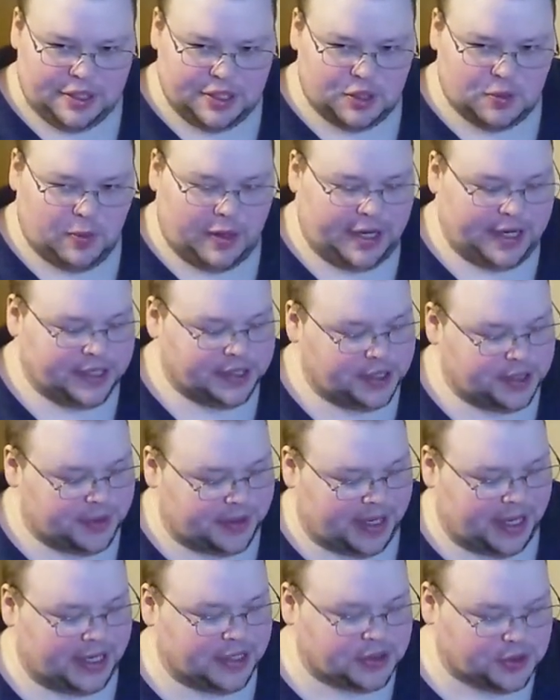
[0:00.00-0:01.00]
This is what he's
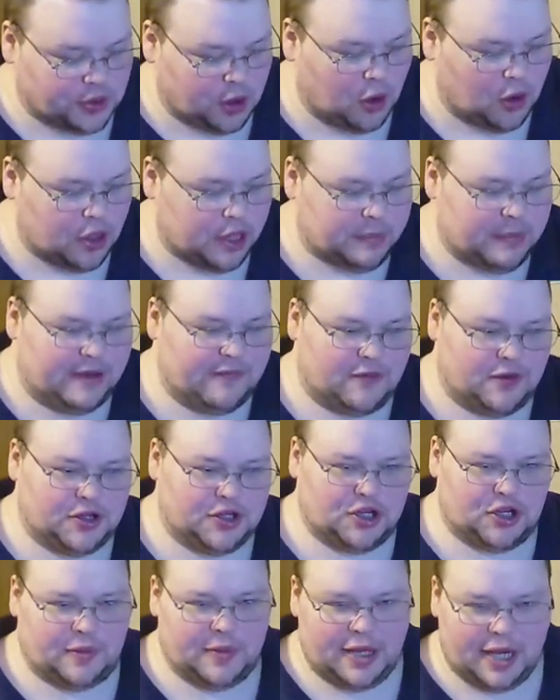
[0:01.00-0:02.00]
doing. He's trolling me
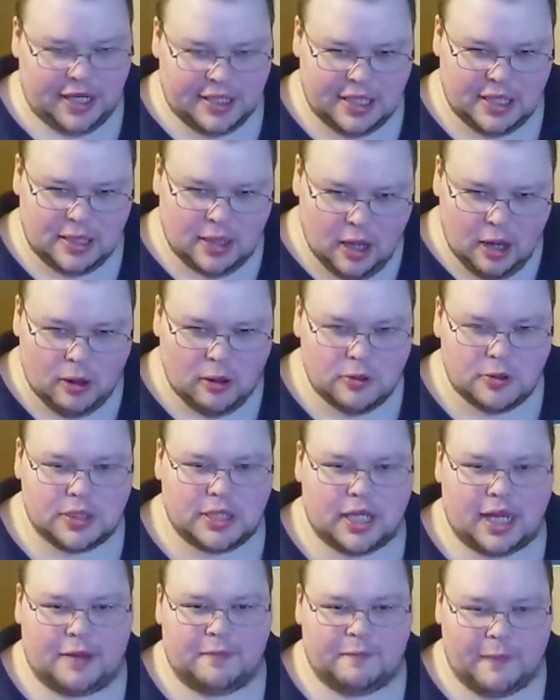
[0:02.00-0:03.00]
for sure because he
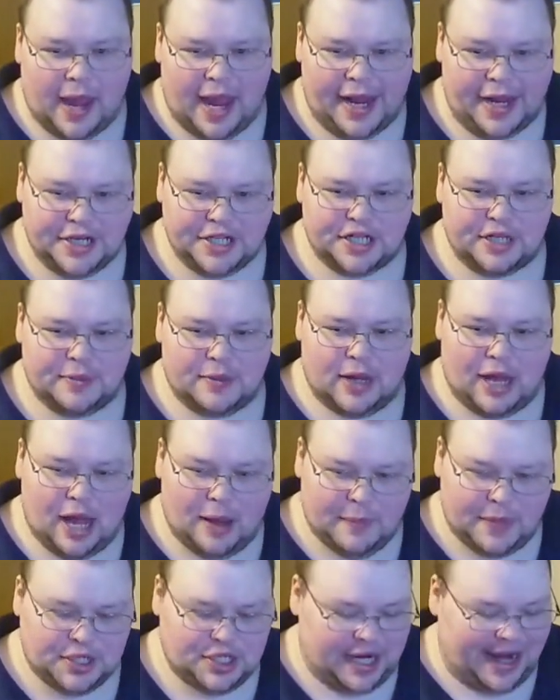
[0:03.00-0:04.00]
knows that I'm passionate
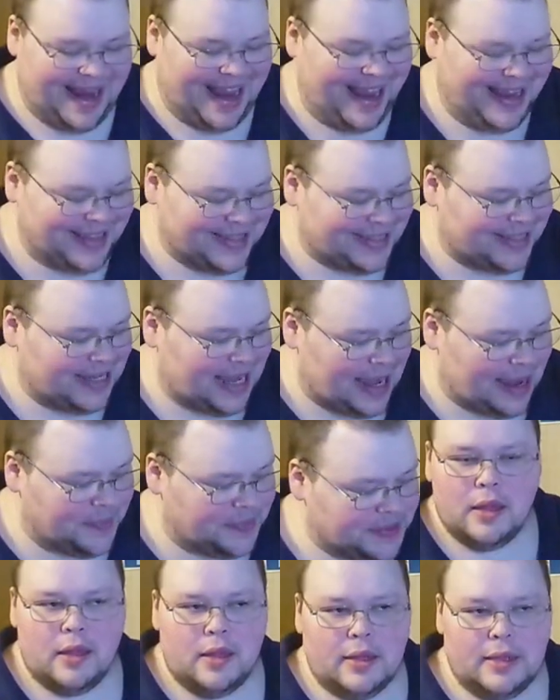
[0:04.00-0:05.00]
about how much I hate
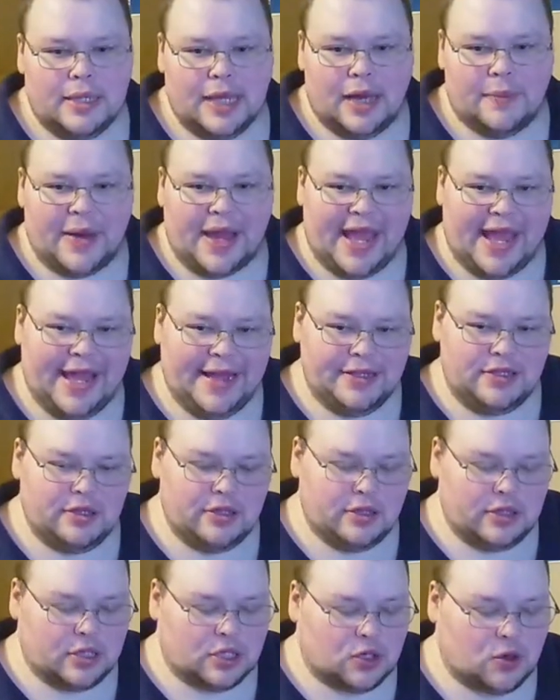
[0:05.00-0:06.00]
snaps. Now, my answer
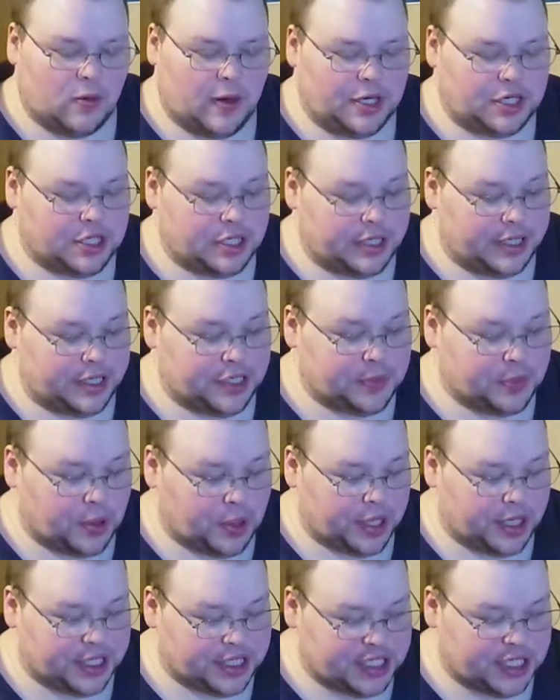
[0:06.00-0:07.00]
to this question is
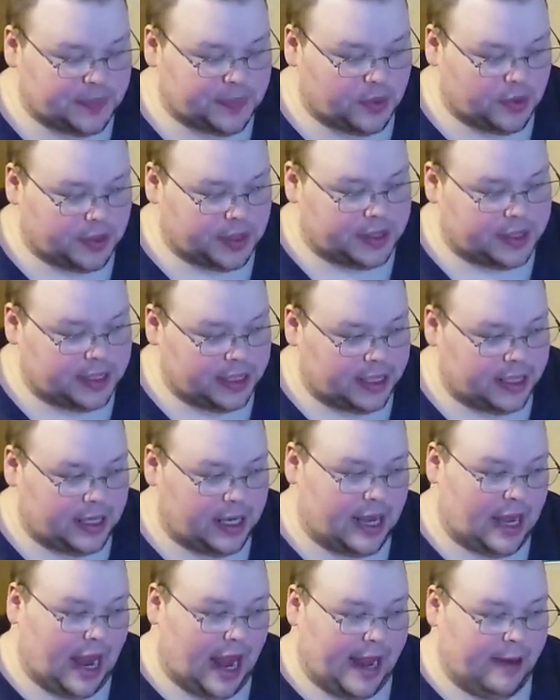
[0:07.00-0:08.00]
pretty simple in
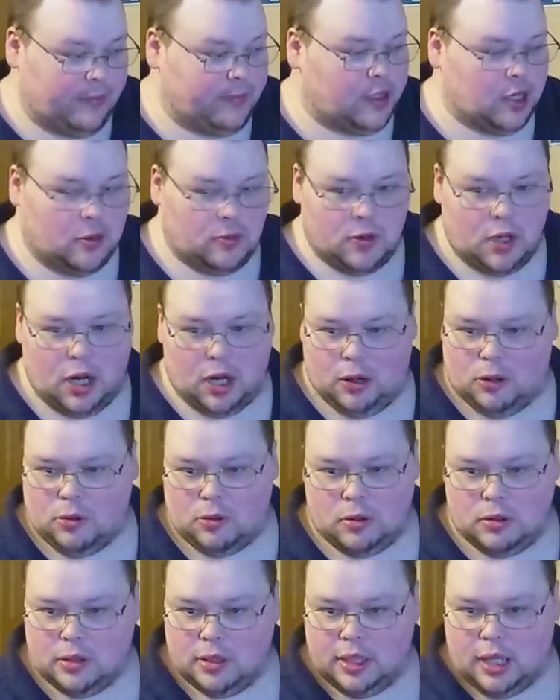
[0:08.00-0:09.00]
that I don't know.
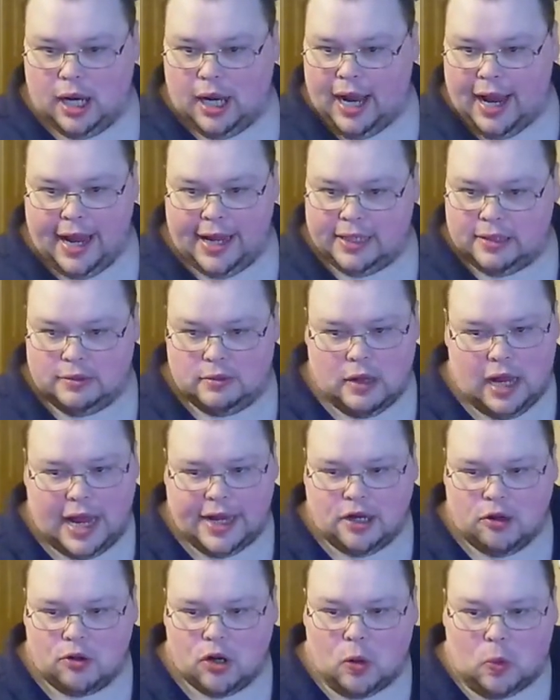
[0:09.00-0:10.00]
Uh, I, I
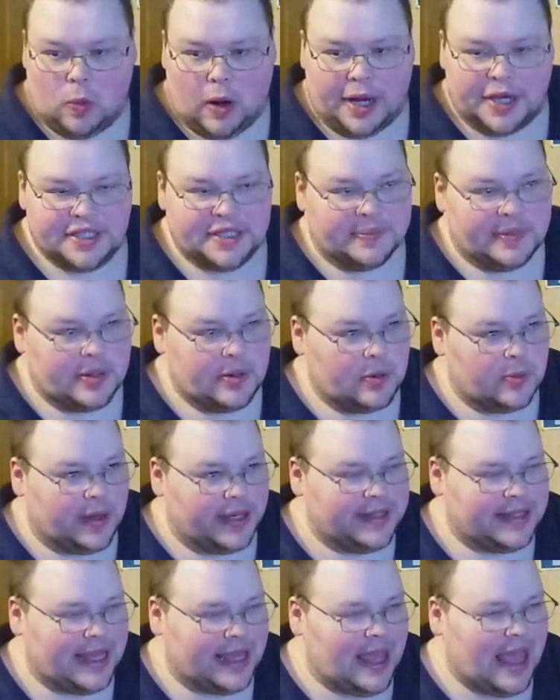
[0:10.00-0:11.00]
don't know why somebody would
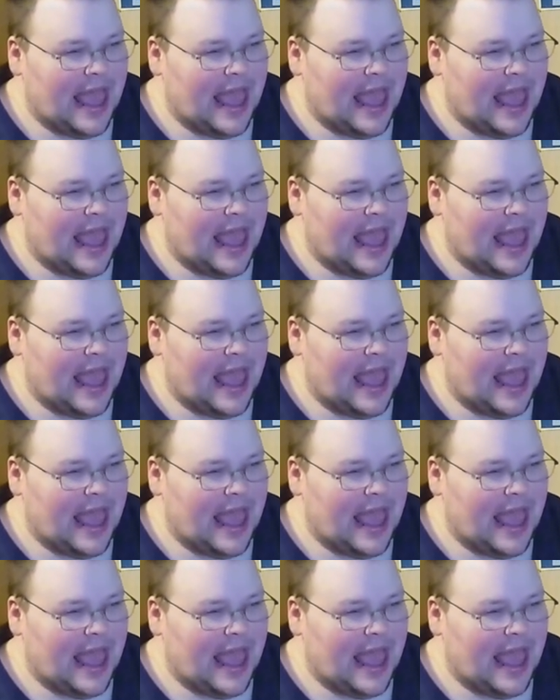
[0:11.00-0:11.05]
want that.